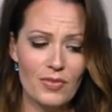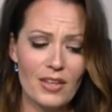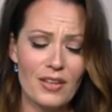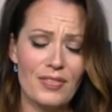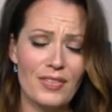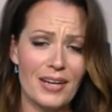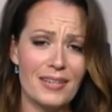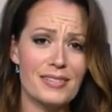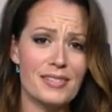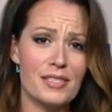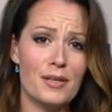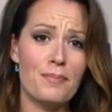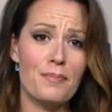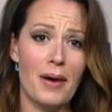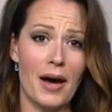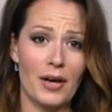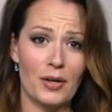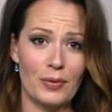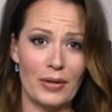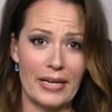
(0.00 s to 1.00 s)
that's the
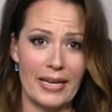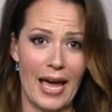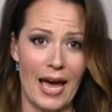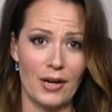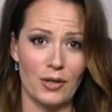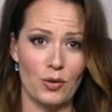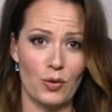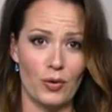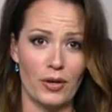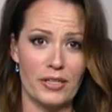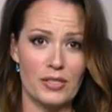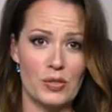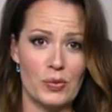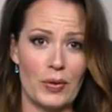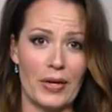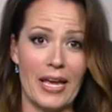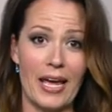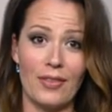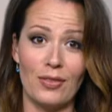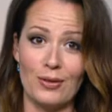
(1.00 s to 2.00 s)
moderate category. So
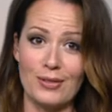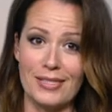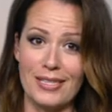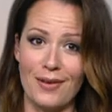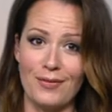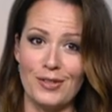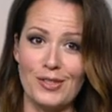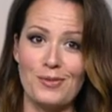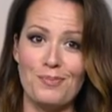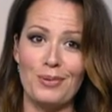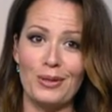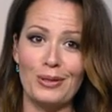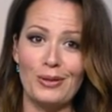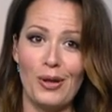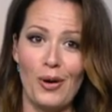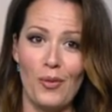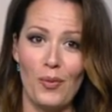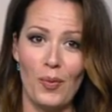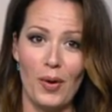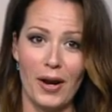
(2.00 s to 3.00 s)
again, those levels
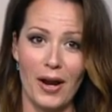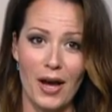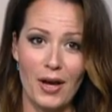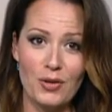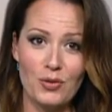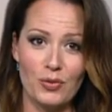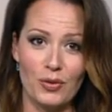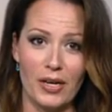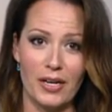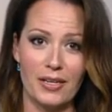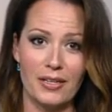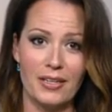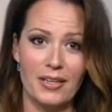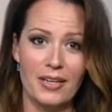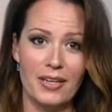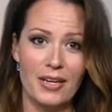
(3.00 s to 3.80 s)
below 100,